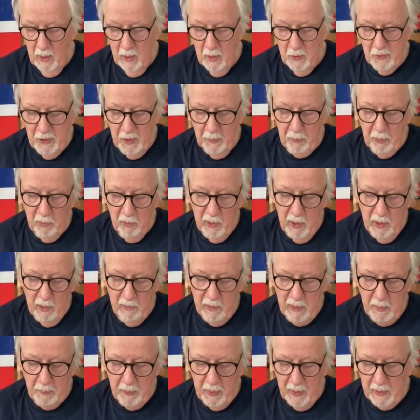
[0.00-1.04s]

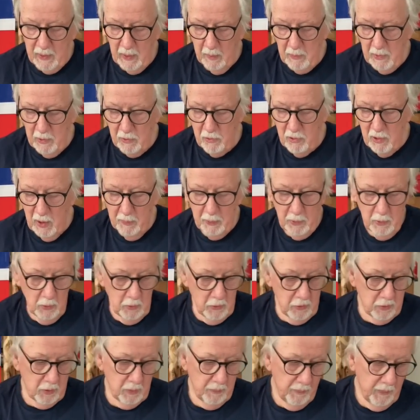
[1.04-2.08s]
Tipperary, Pack Up Your
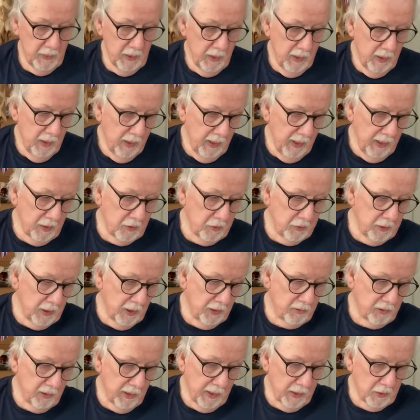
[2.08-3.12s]
Troubles,
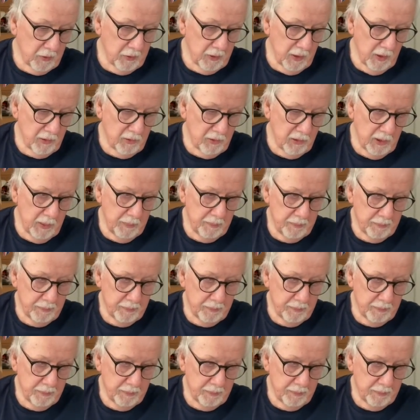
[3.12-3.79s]
etc., etc.